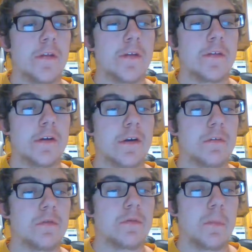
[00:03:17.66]
This
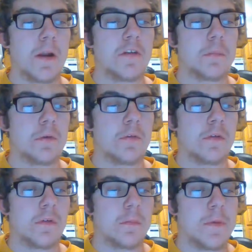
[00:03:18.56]
aircraft was much
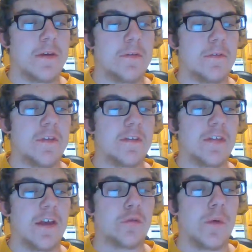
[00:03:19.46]
improved over the
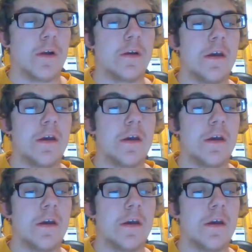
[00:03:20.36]
P.50/1,